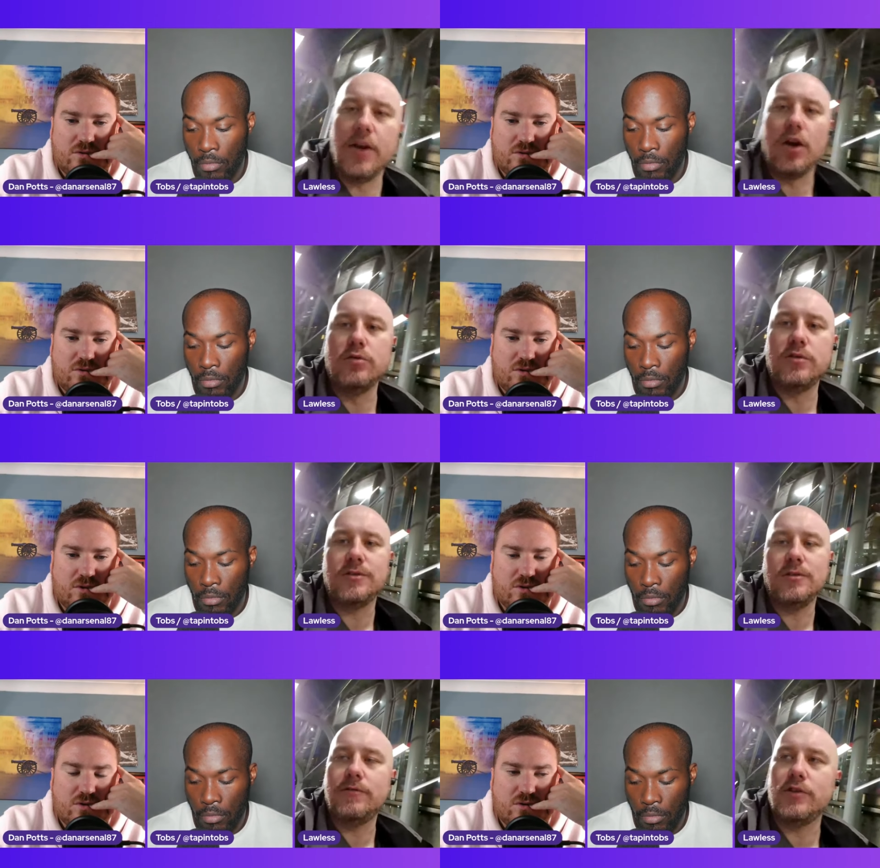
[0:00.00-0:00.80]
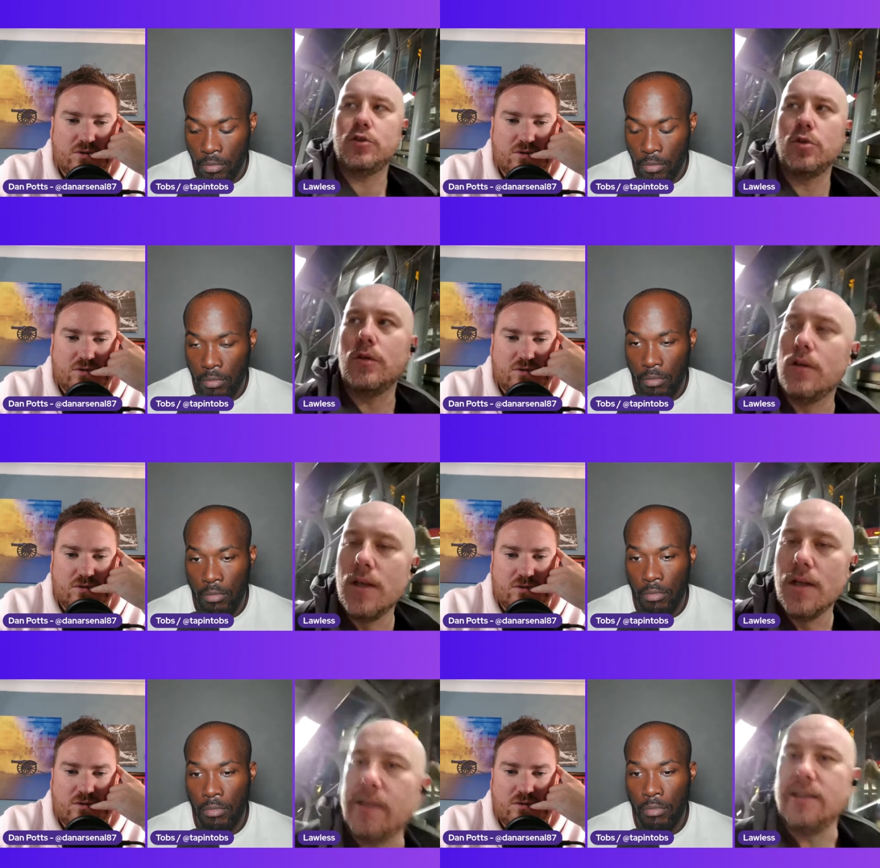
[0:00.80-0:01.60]
Speaker 1: any of those two for sure.
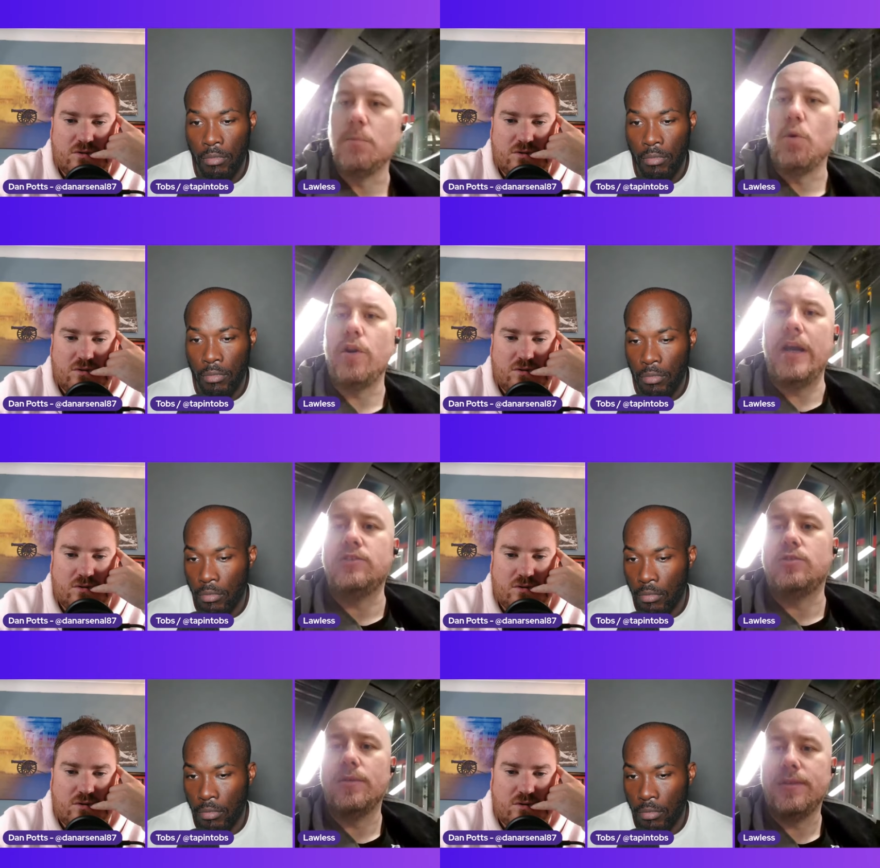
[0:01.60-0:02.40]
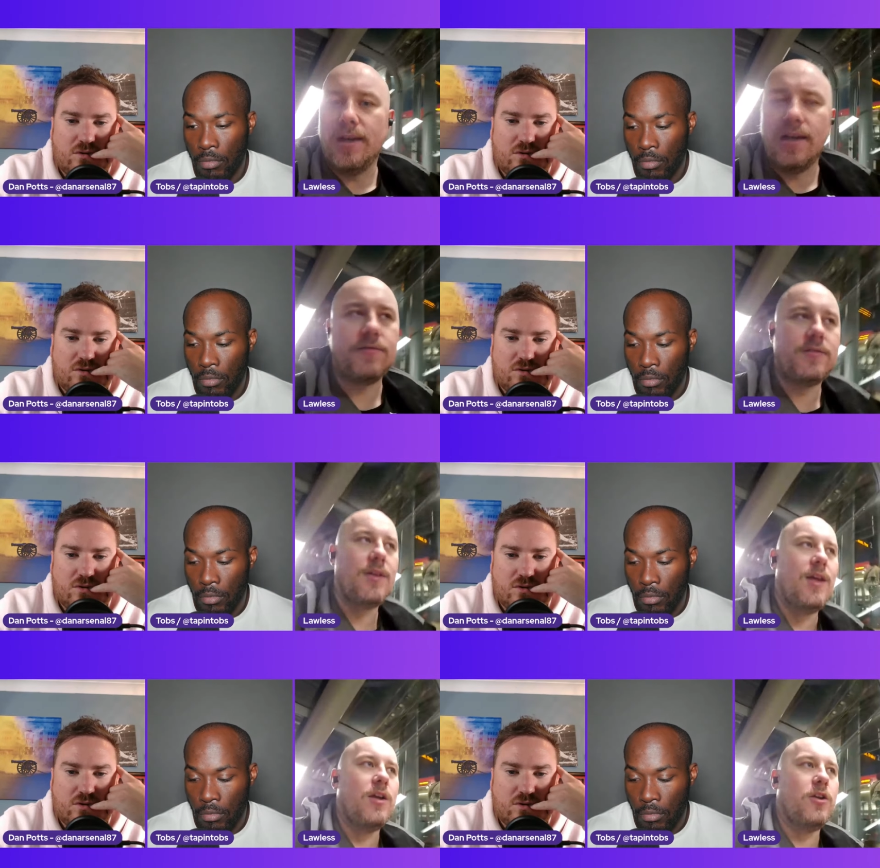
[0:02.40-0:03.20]
He's more natural on the left
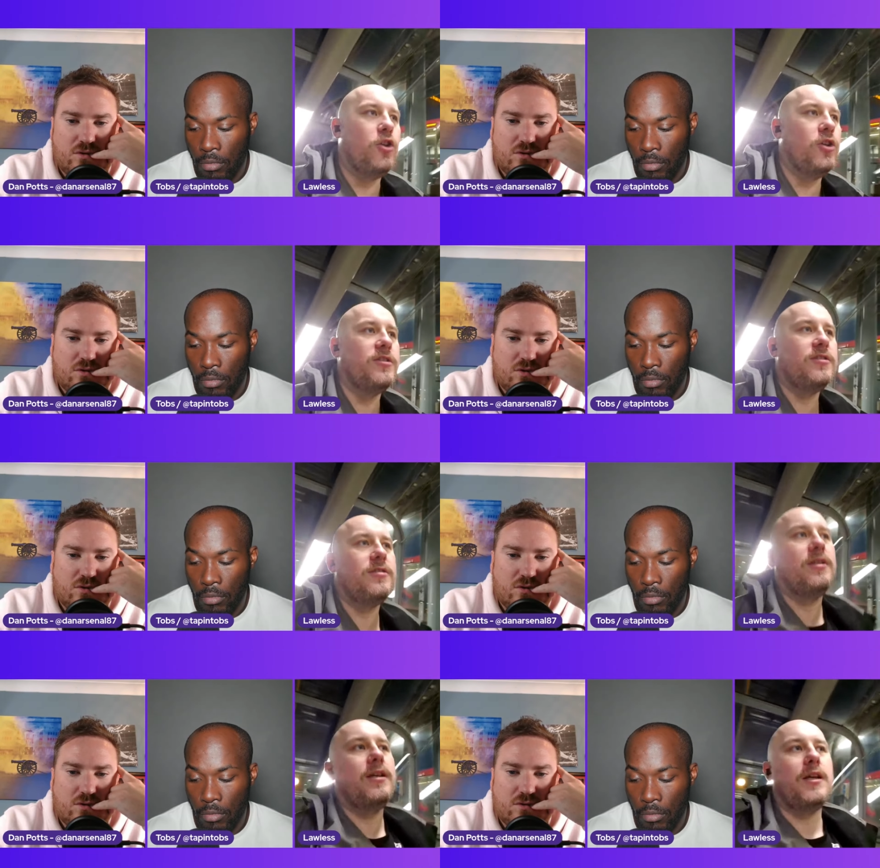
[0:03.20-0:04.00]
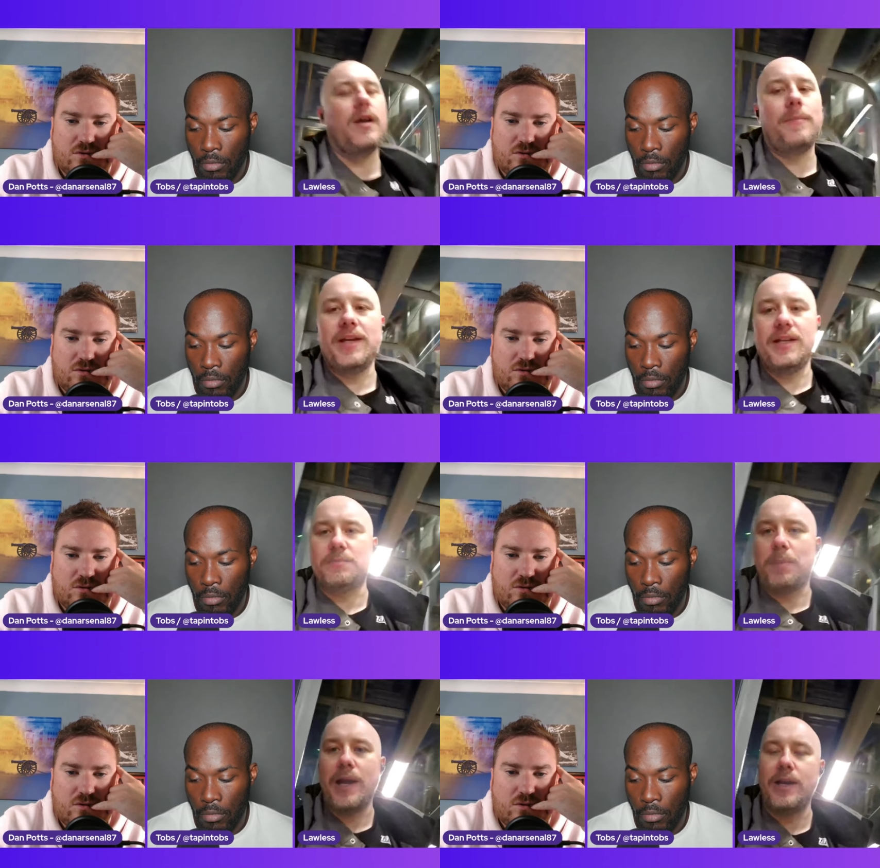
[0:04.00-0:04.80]
could us, you know, I mean,
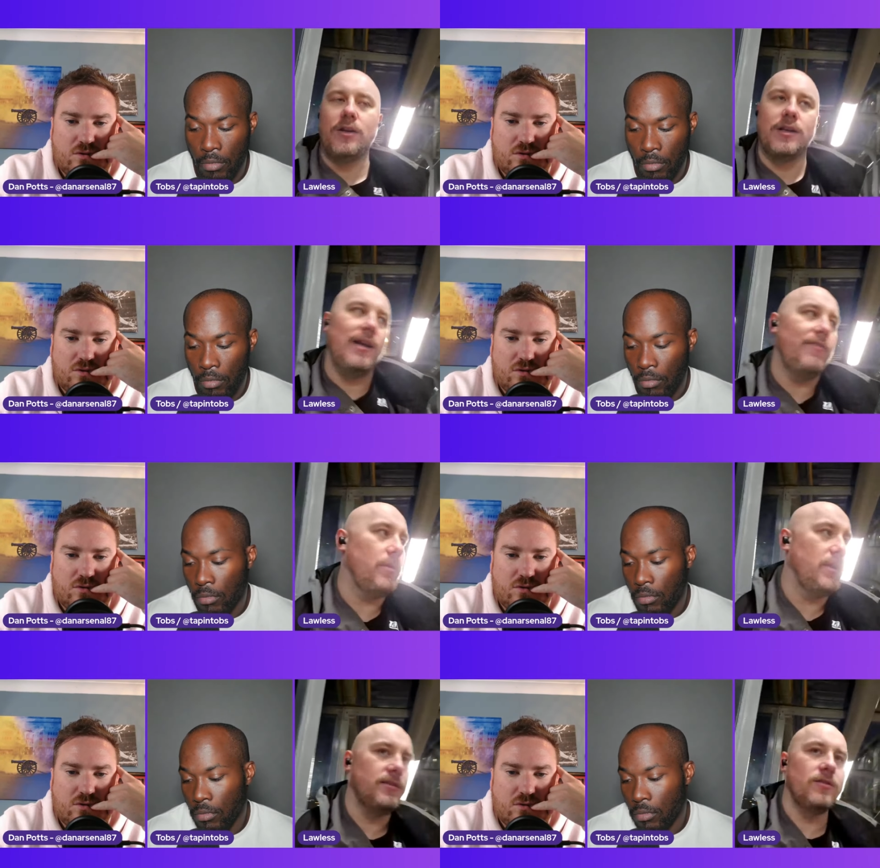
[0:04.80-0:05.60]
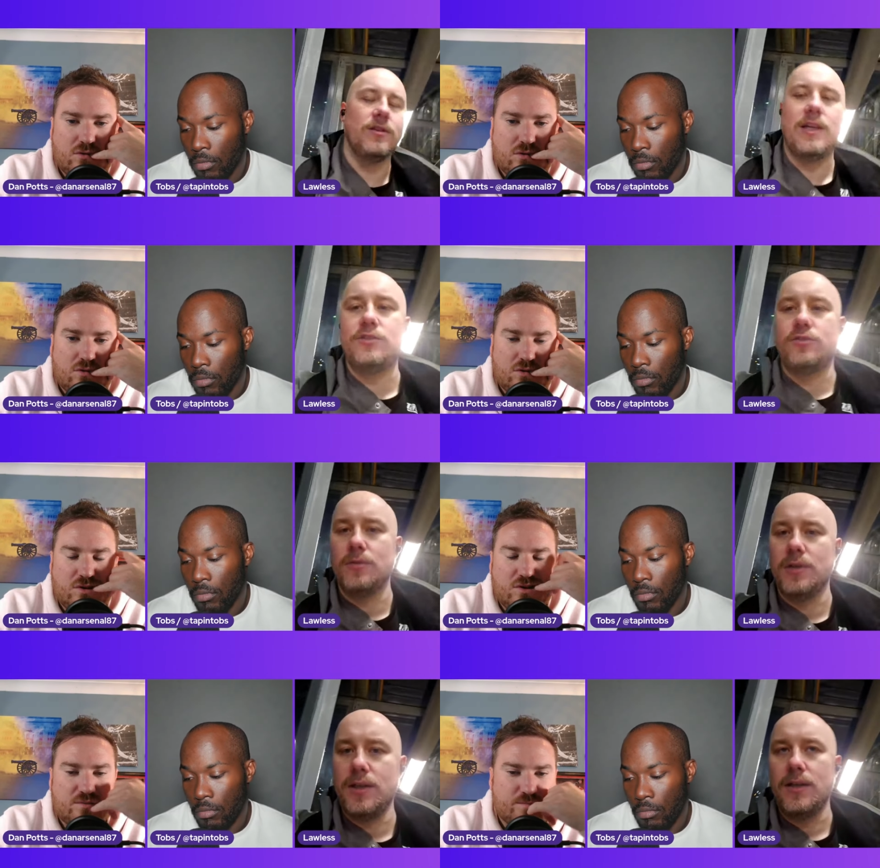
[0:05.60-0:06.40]
he's playing on the left, but he's not
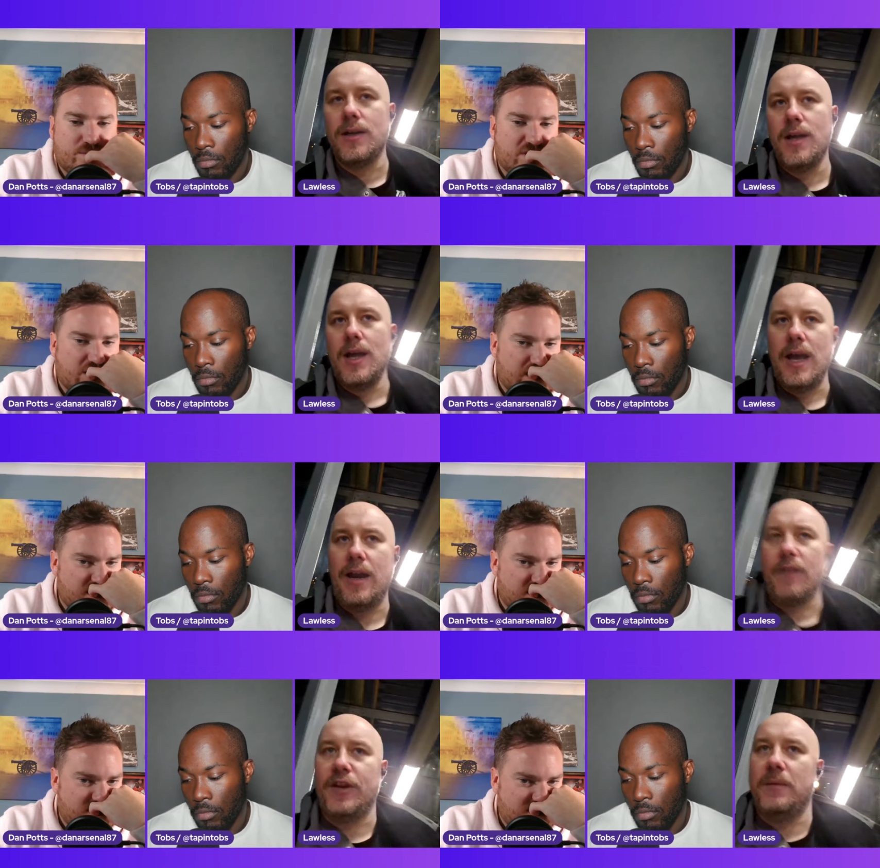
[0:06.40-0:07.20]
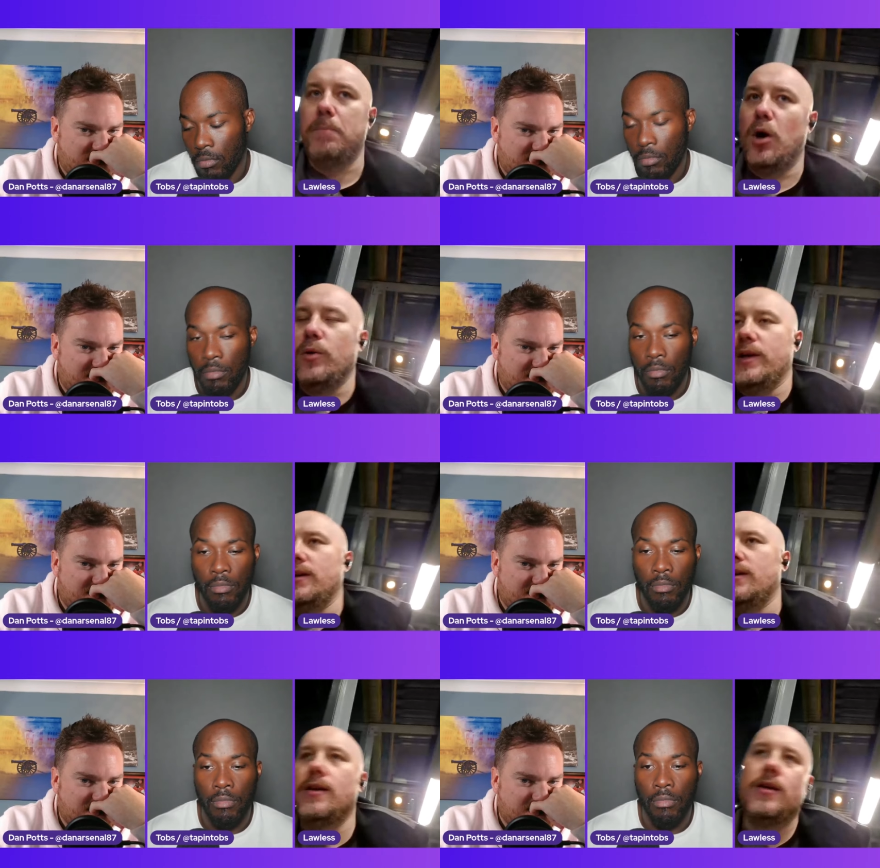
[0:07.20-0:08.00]
natural there. And I think
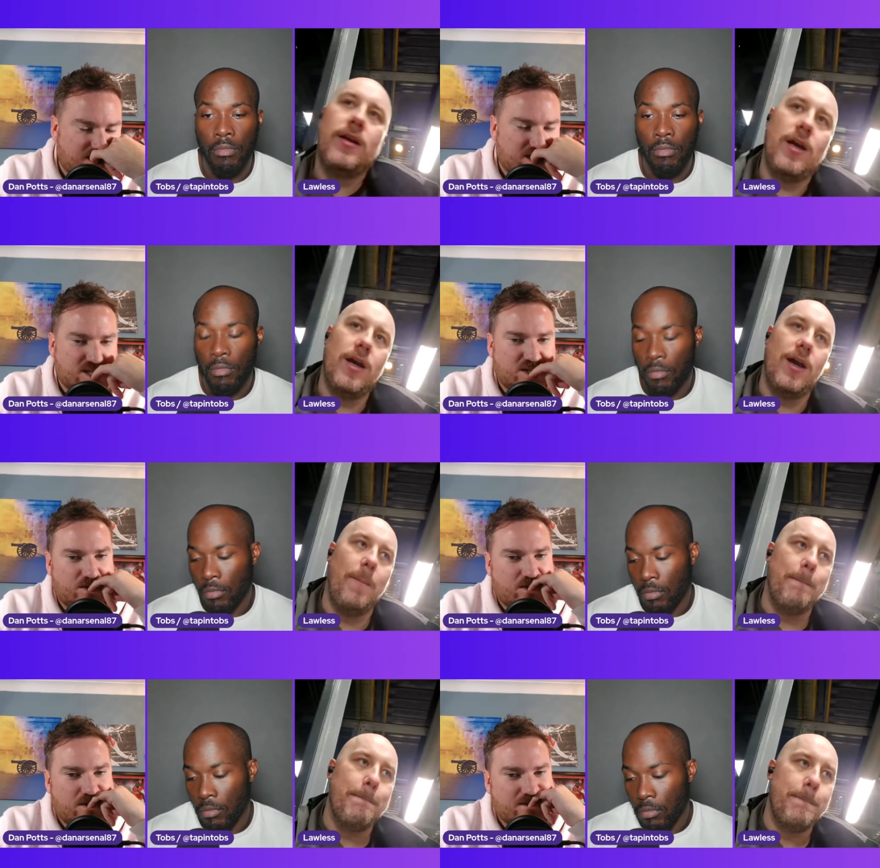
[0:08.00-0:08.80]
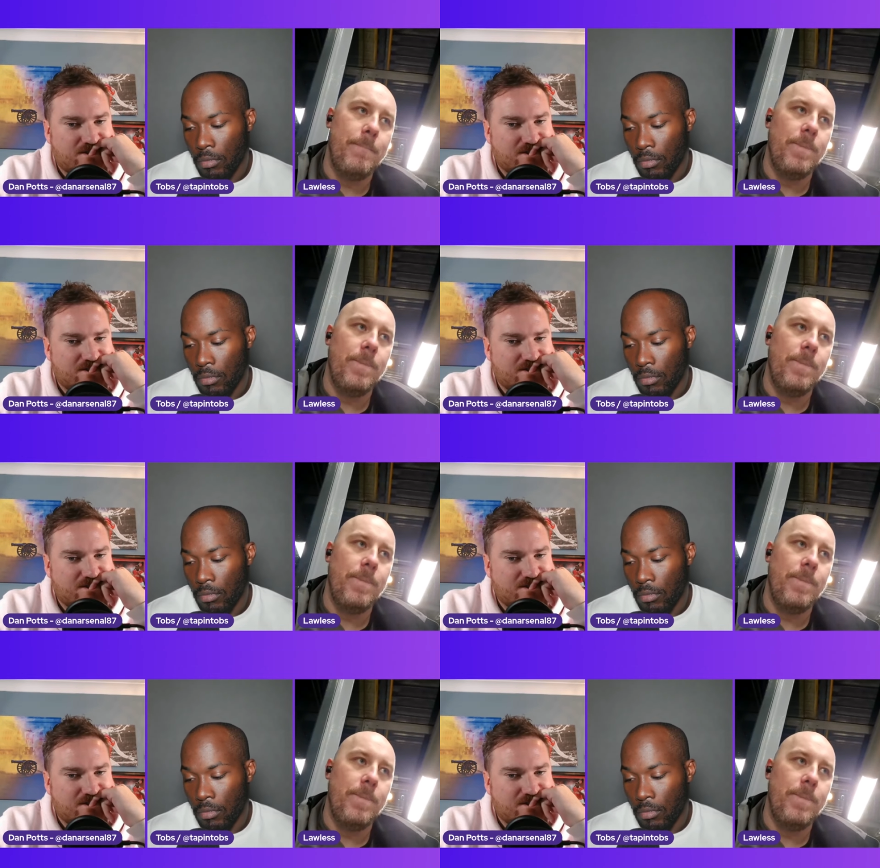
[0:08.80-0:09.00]
Bowen, um,